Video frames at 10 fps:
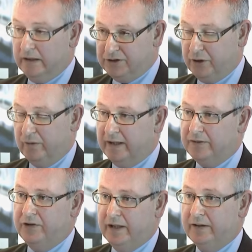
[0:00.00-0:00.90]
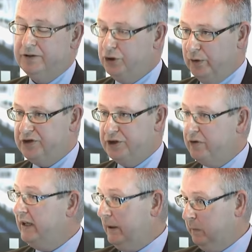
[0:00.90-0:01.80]
That's correct, yeah, the choice
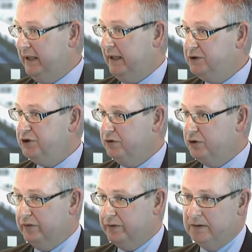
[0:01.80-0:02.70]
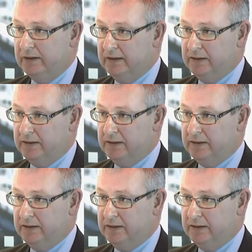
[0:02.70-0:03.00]
is really application driven.